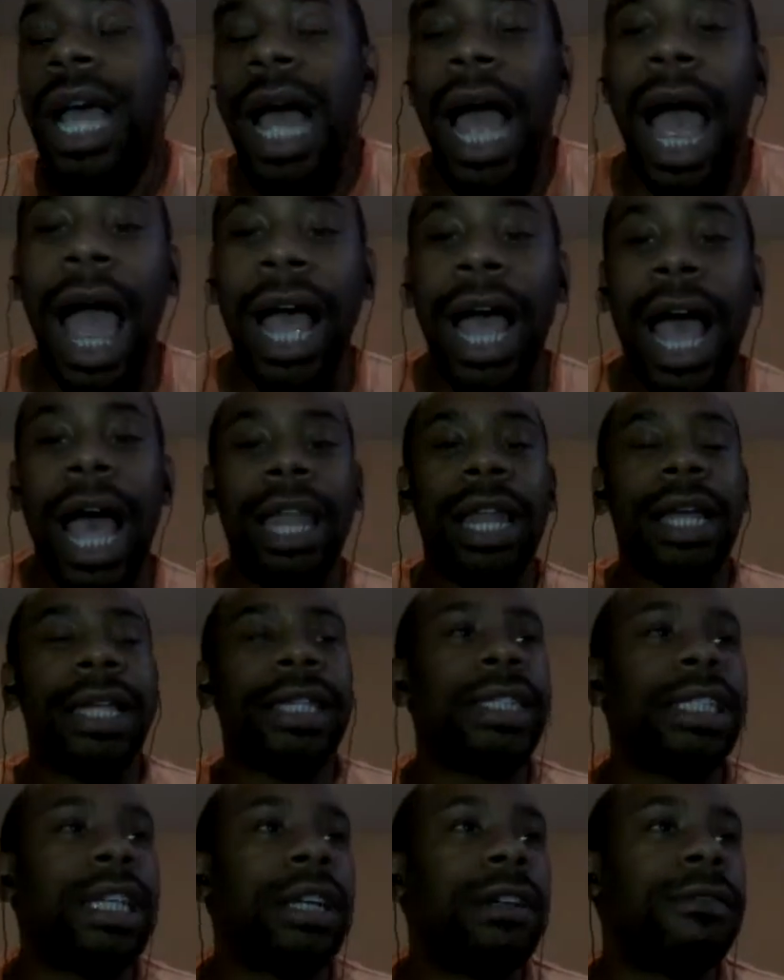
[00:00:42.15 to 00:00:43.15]
I got a lot of
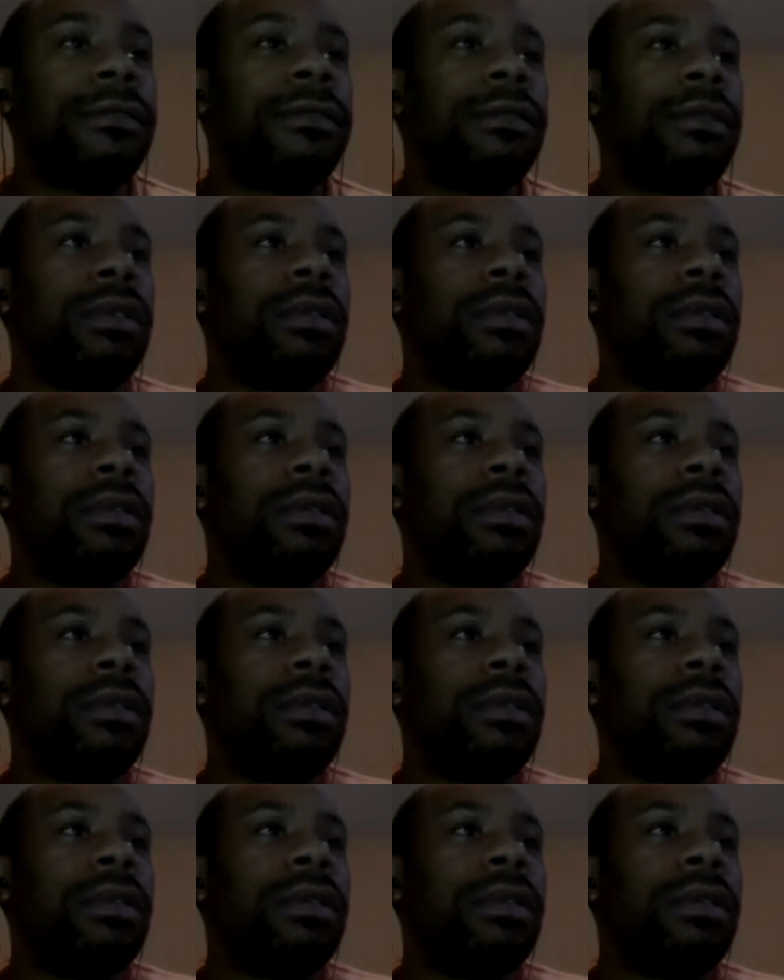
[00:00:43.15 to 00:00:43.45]
stuff.